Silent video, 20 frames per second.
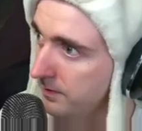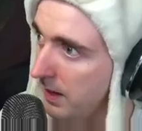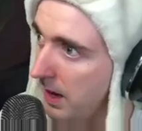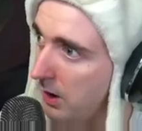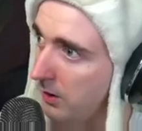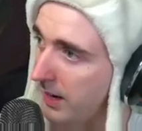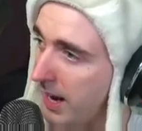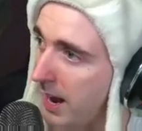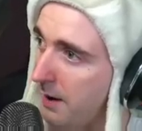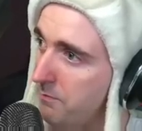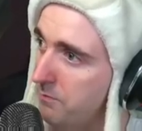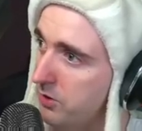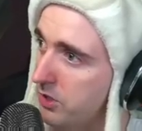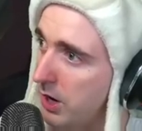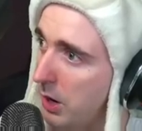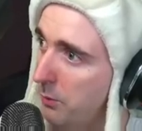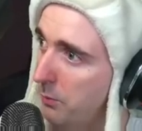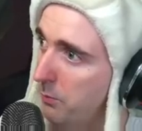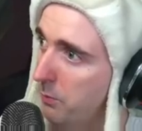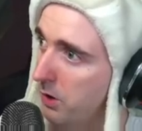Okay,
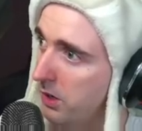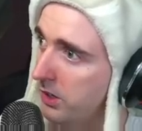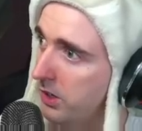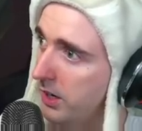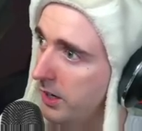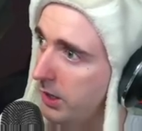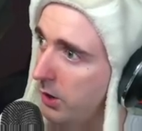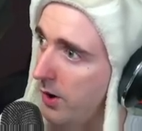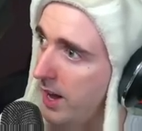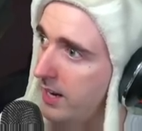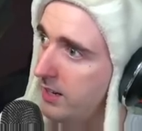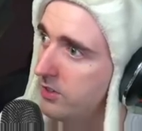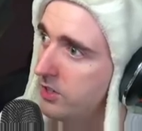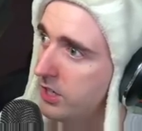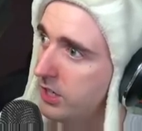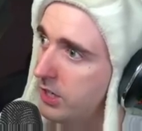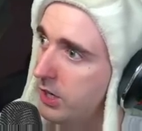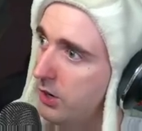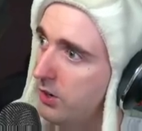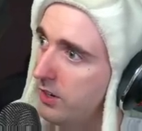so we're going to go ahead and
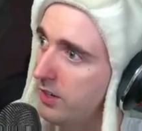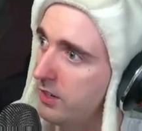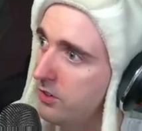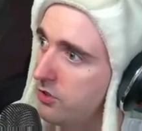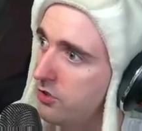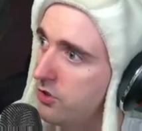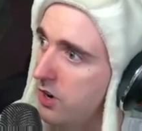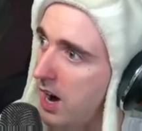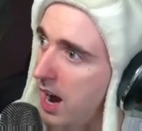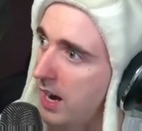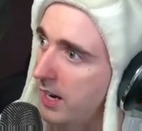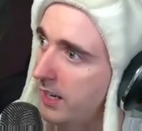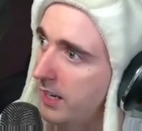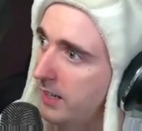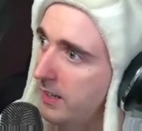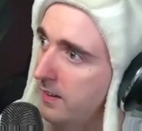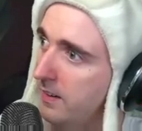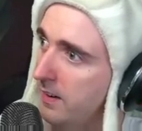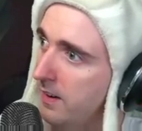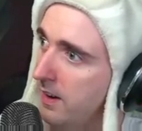secure this
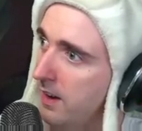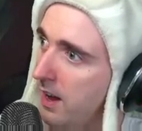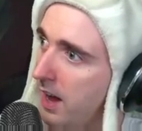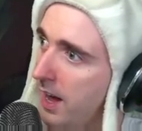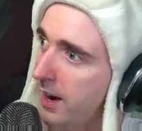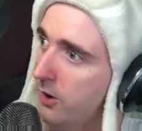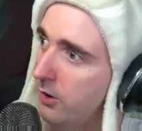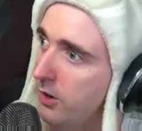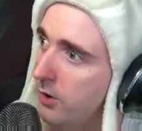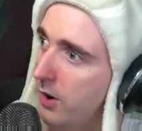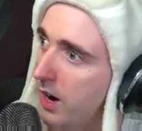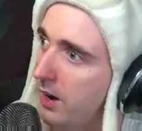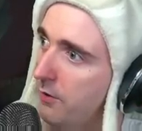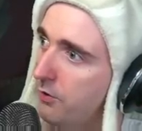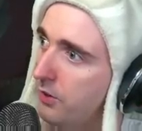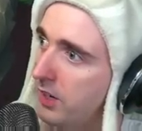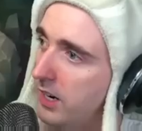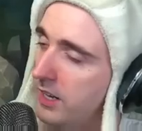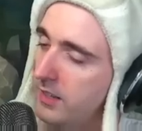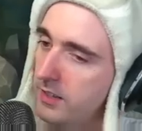dragon. I don't know why I
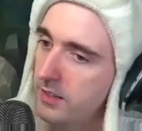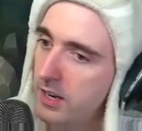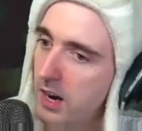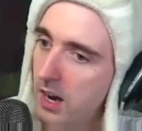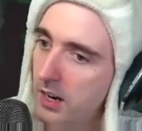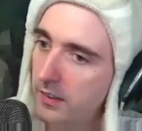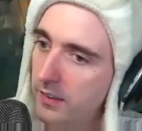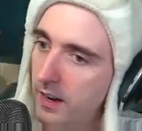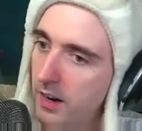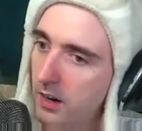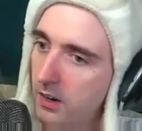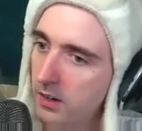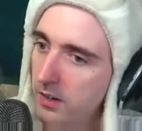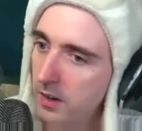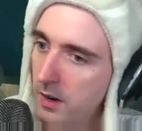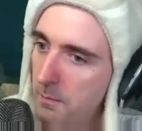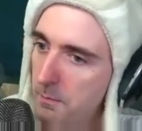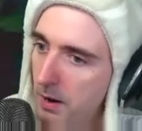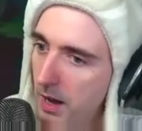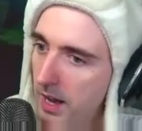forgot to talk there,
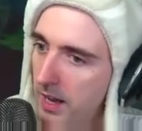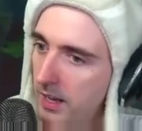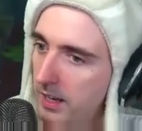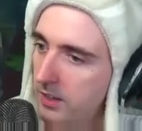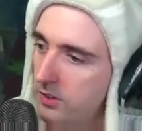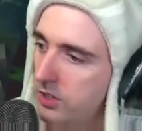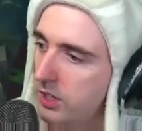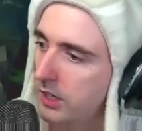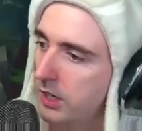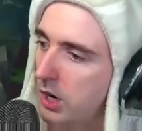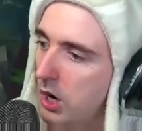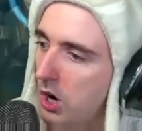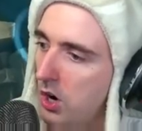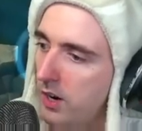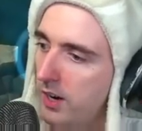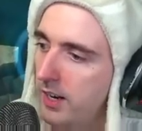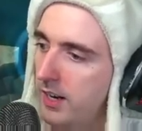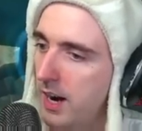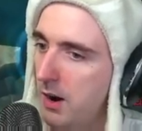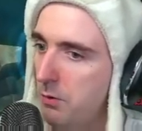but it's secure,
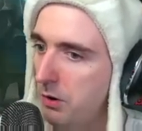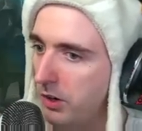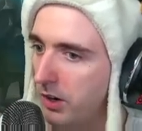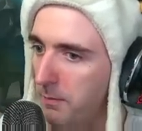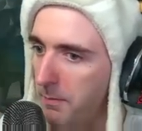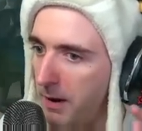and now we're going to